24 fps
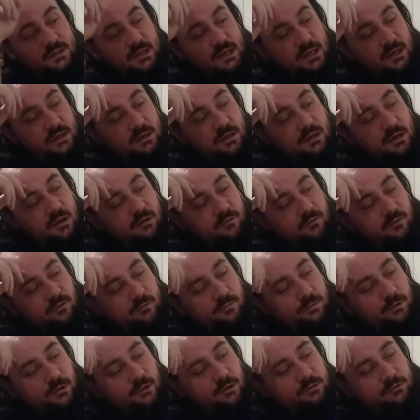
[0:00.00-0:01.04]
take a novel
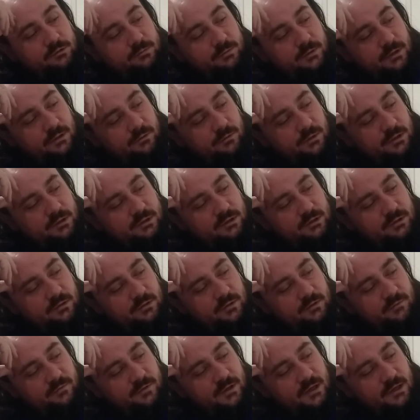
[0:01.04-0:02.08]
approach, be original,
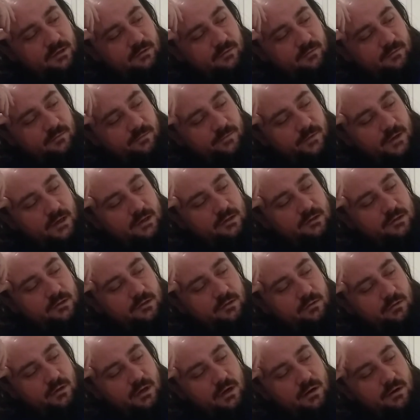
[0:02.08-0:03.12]
invent, find a
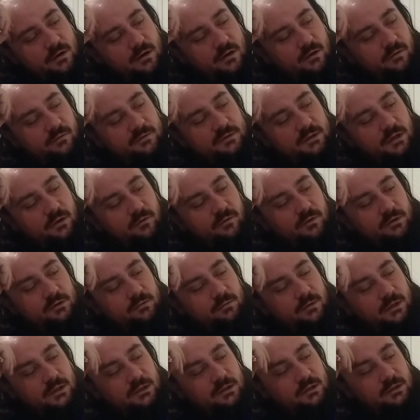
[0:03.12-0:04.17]
new area of
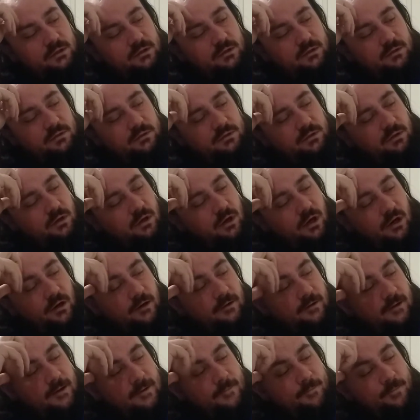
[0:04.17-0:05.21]
self-expression, use your
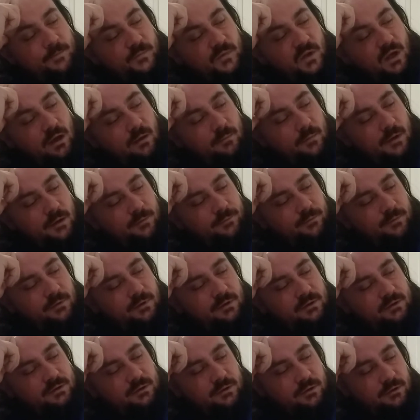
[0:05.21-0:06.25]
art, come up with
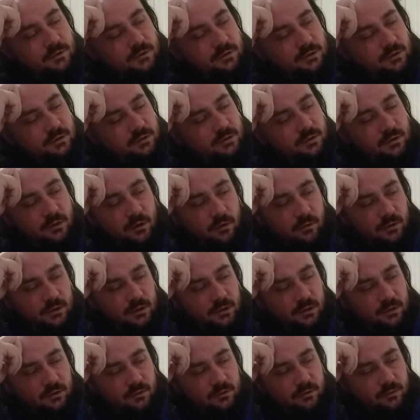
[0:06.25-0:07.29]
a solution, go in
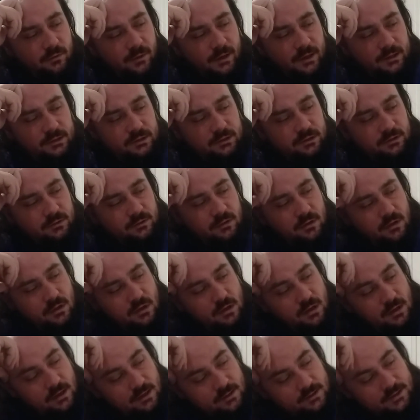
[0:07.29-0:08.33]
a new direction,
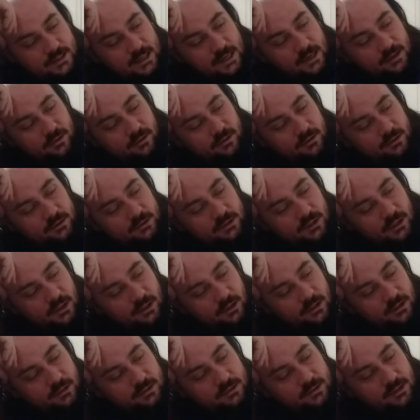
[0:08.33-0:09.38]
tackle a
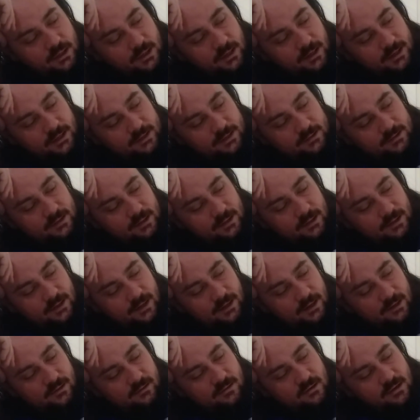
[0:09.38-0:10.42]
challenge, say yes I
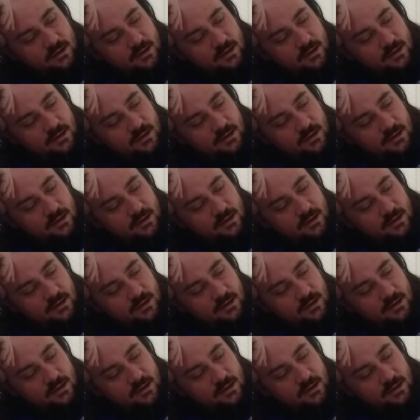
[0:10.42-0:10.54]
can,